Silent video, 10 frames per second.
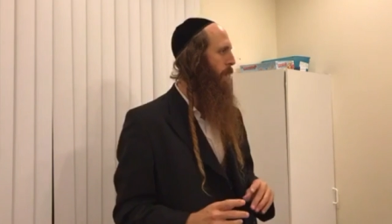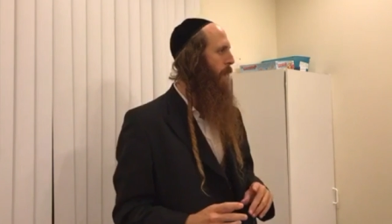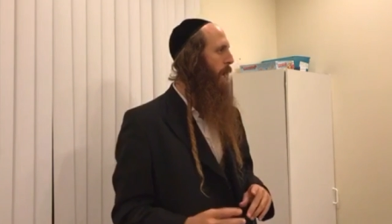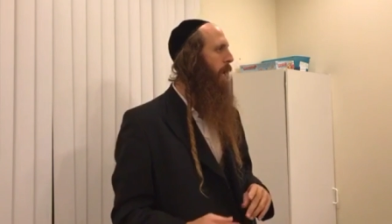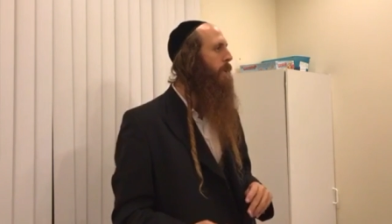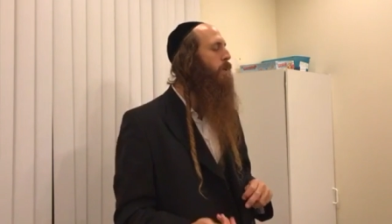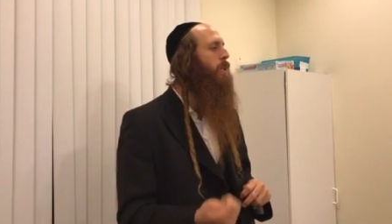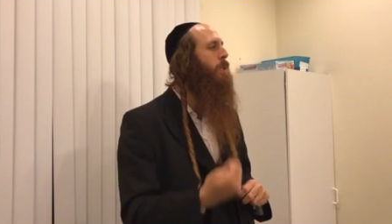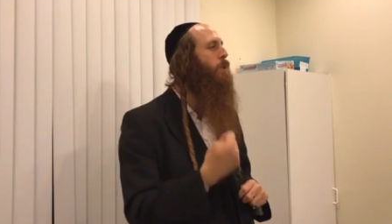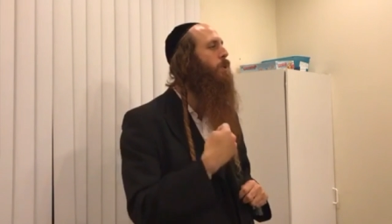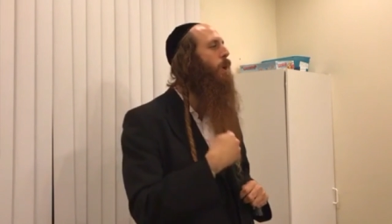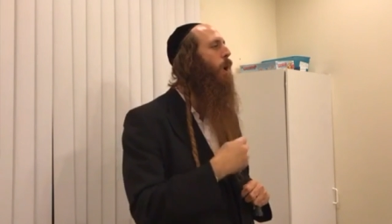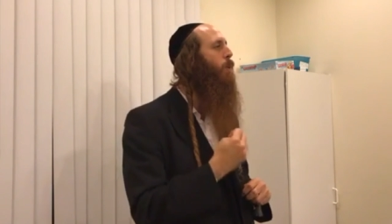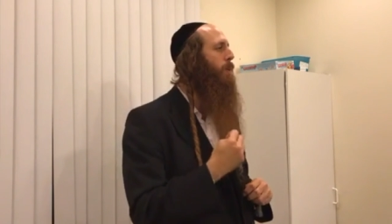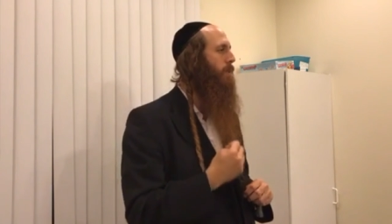And you need to
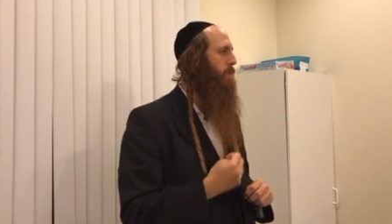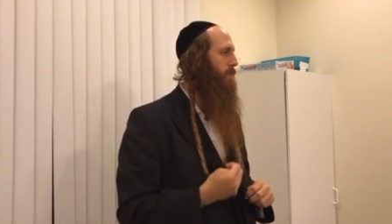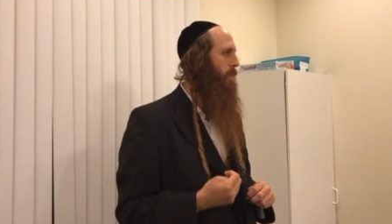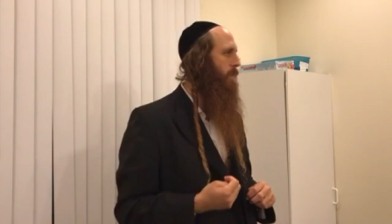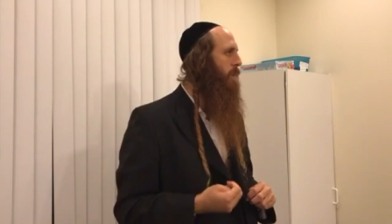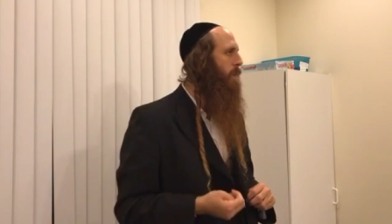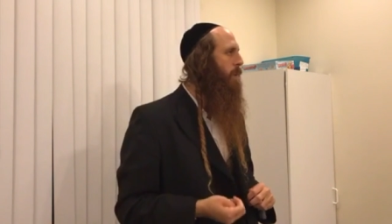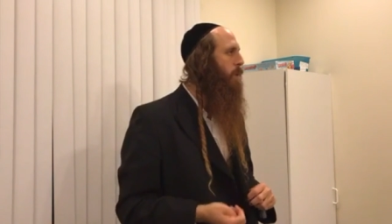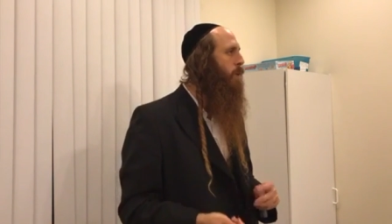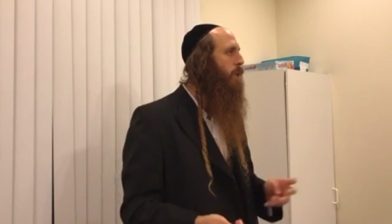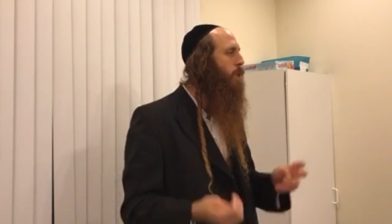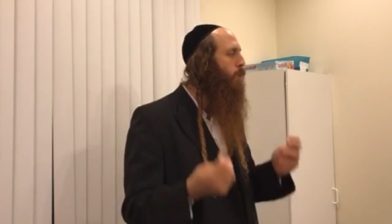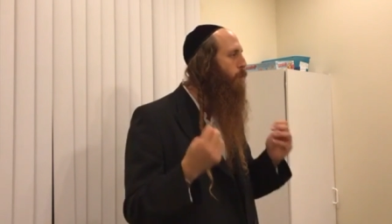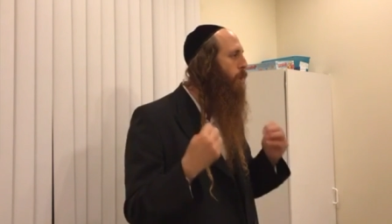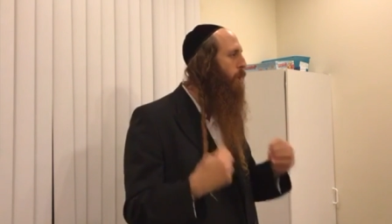know it. You need
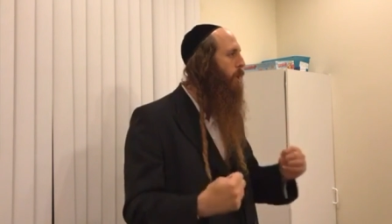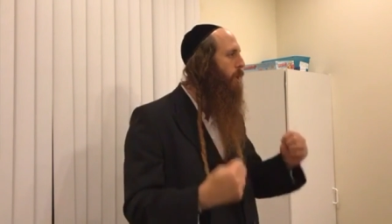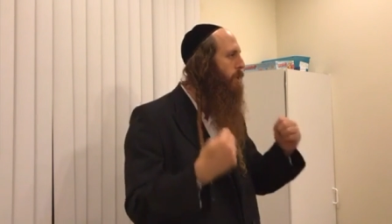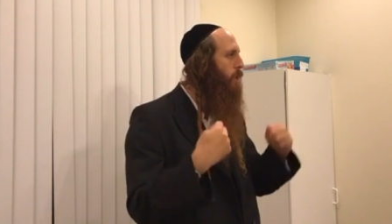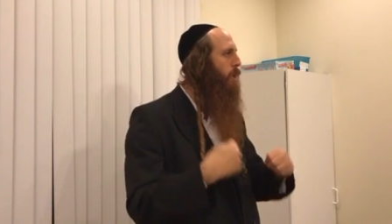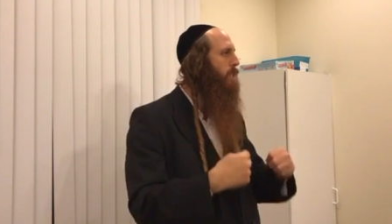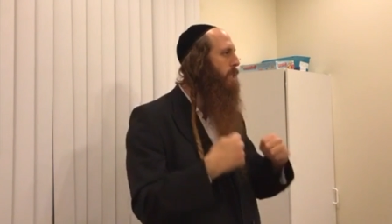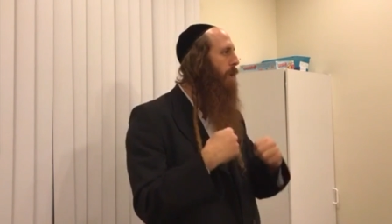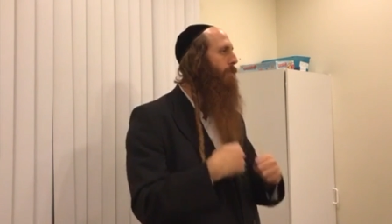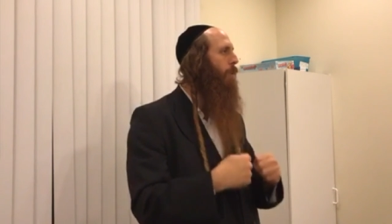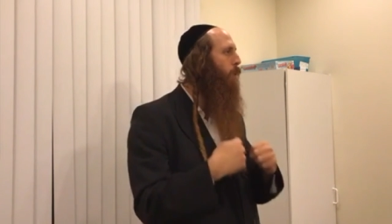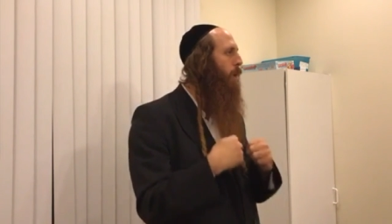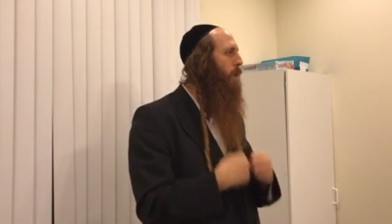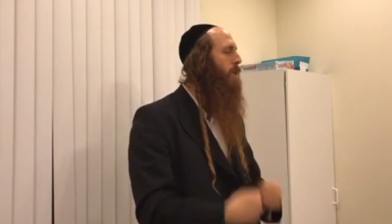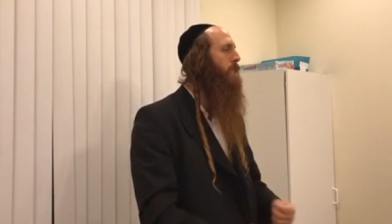to work on your
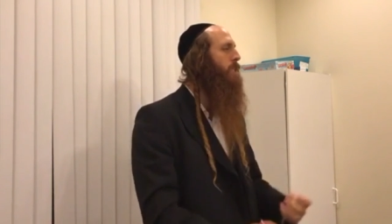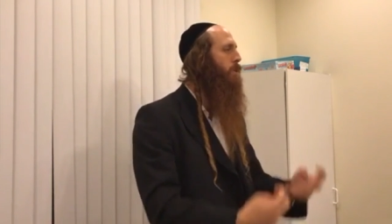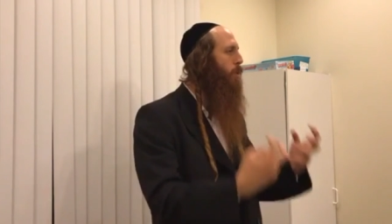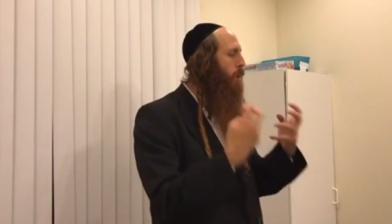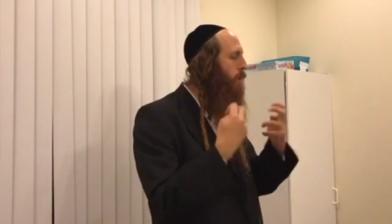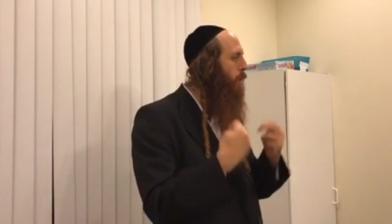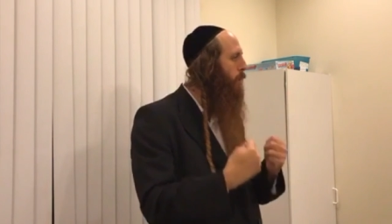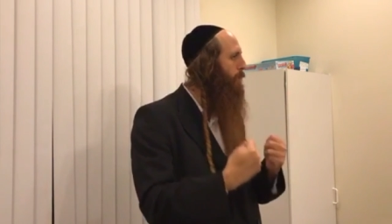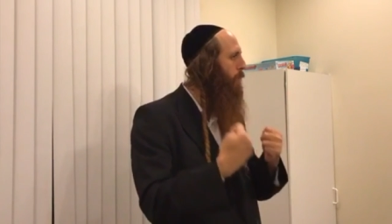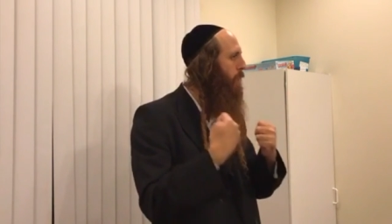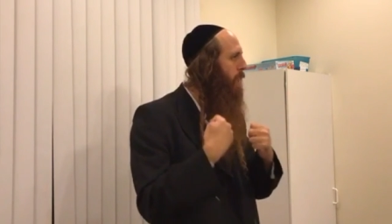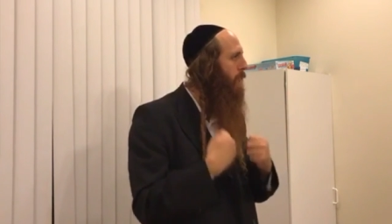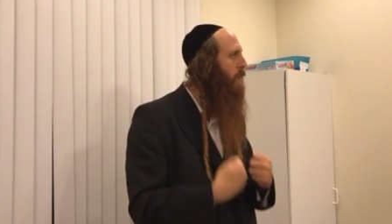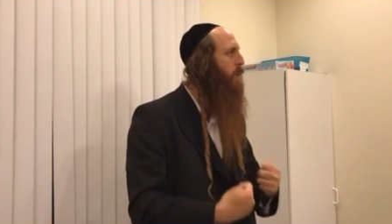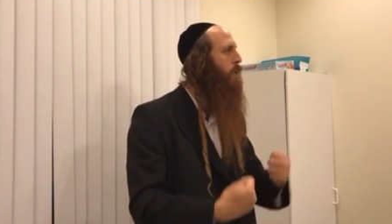self-awareness to look for the
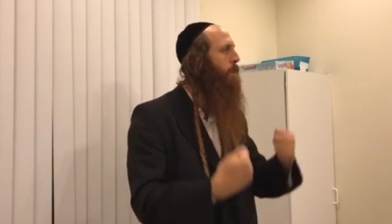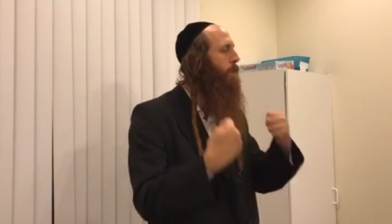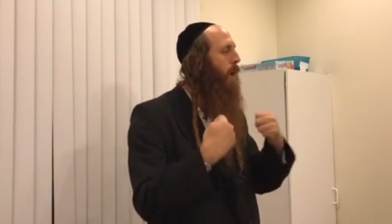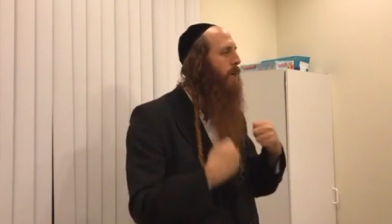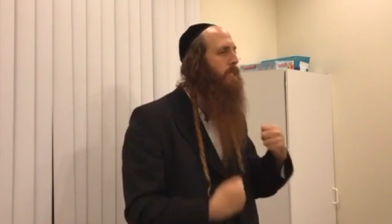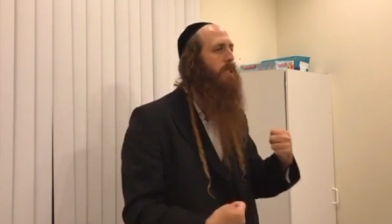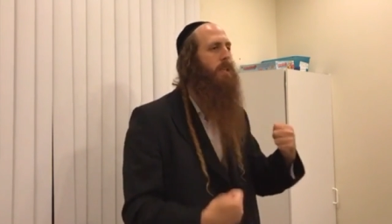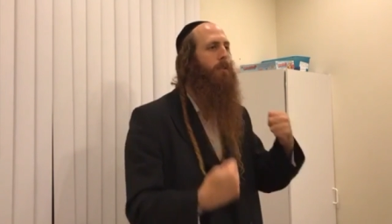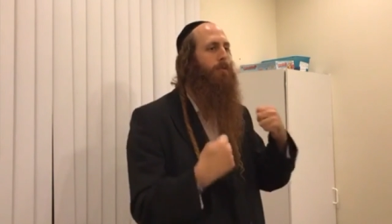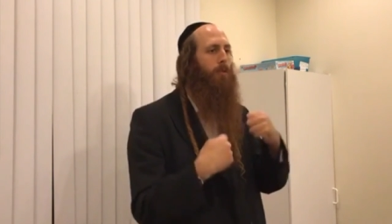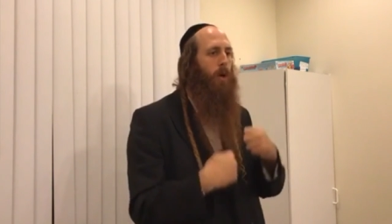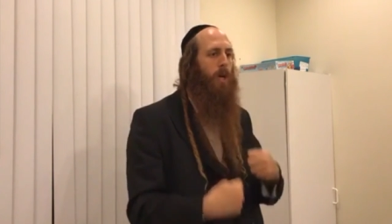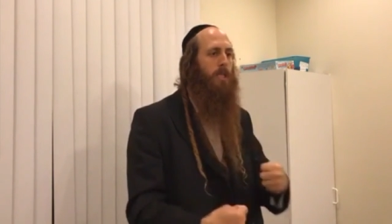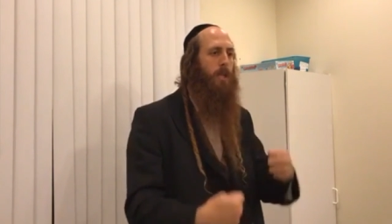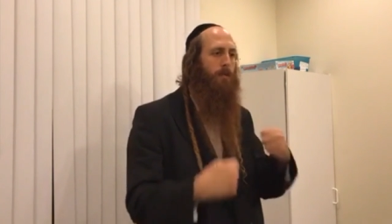inner positive
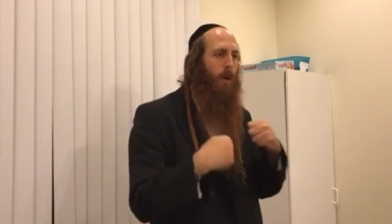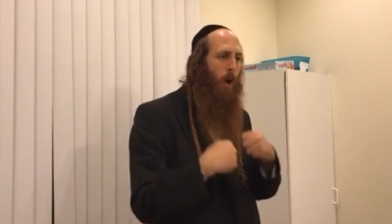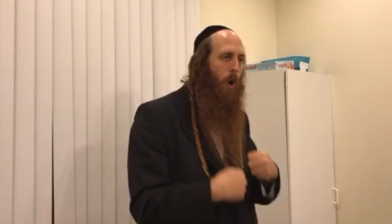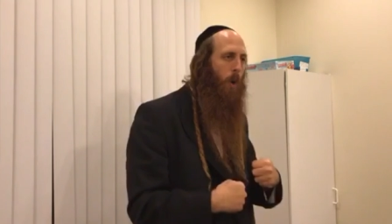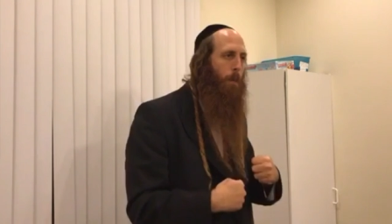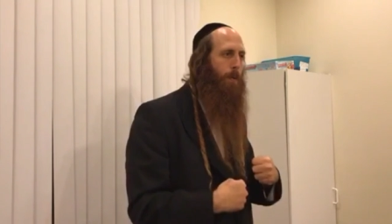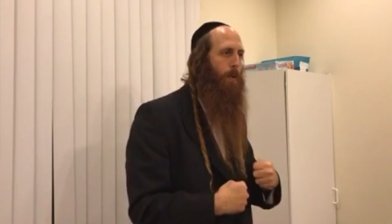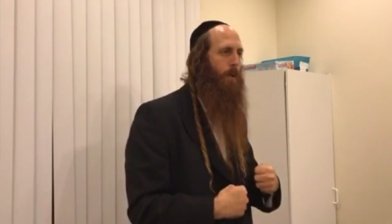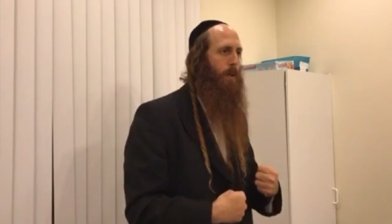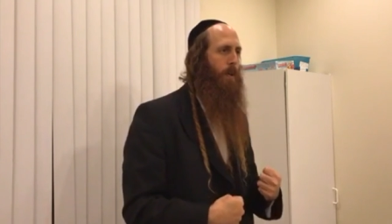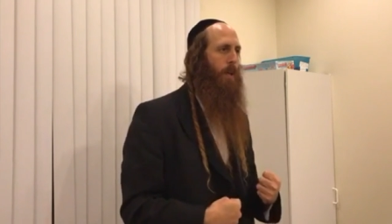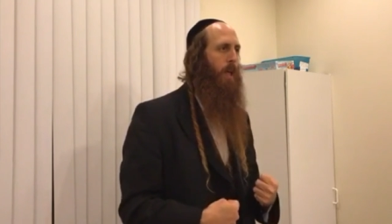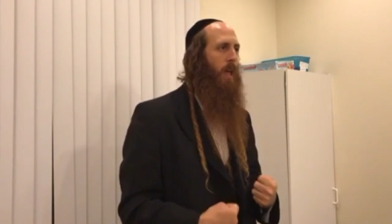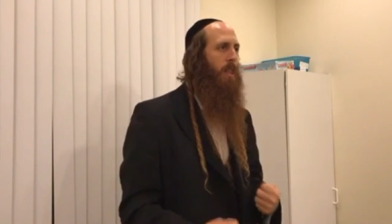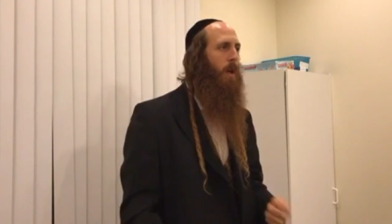voice of hope,
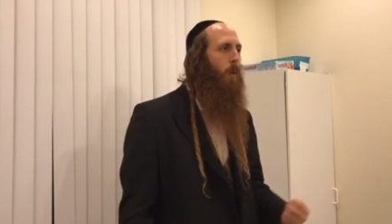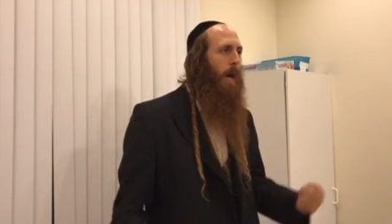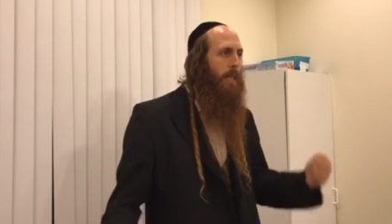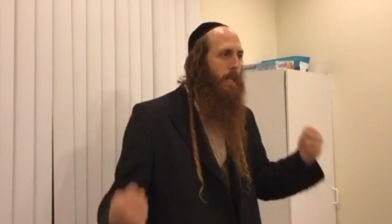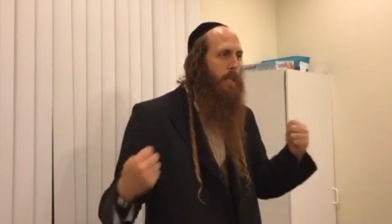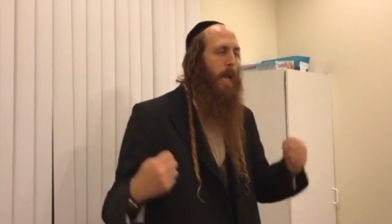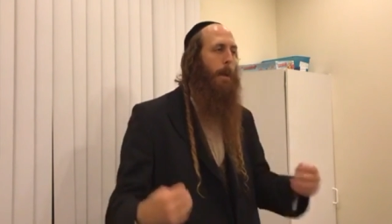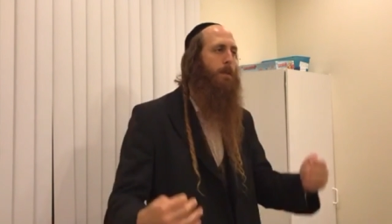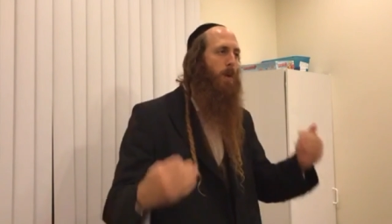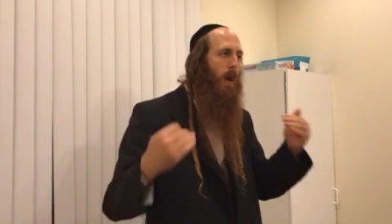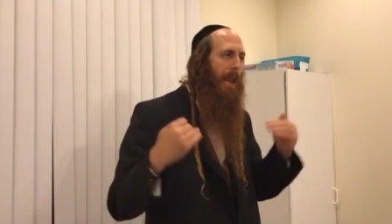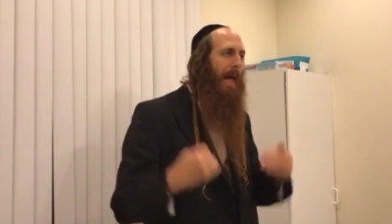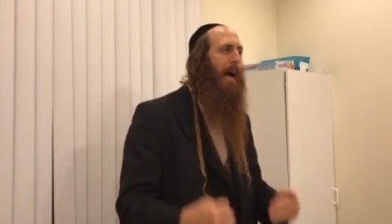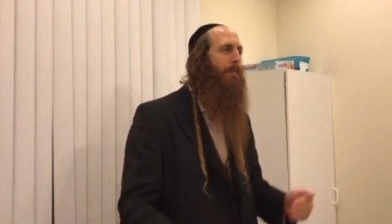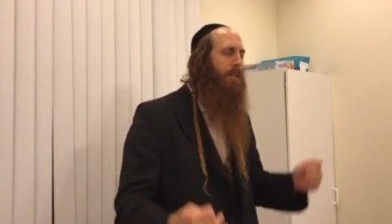the one that kept you
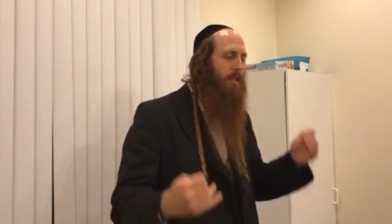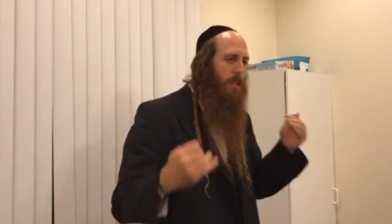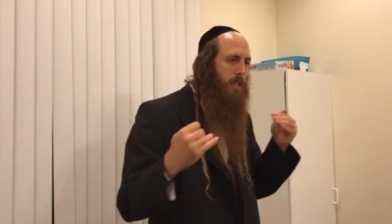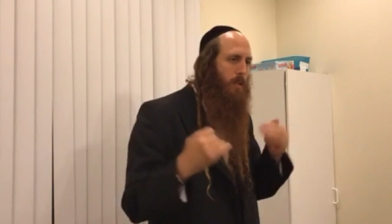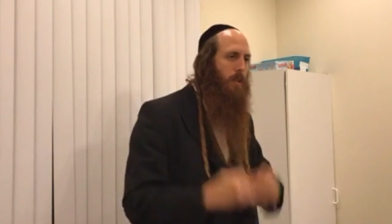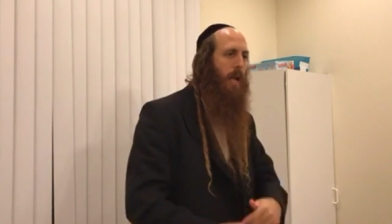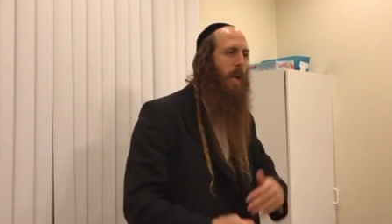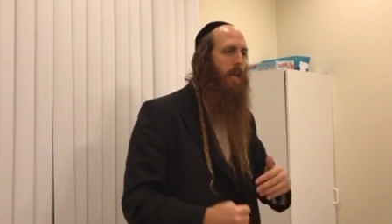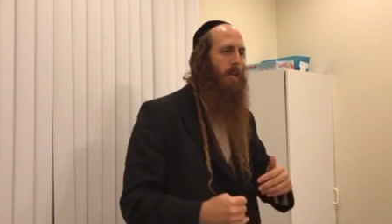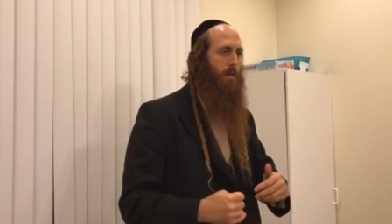alive until today,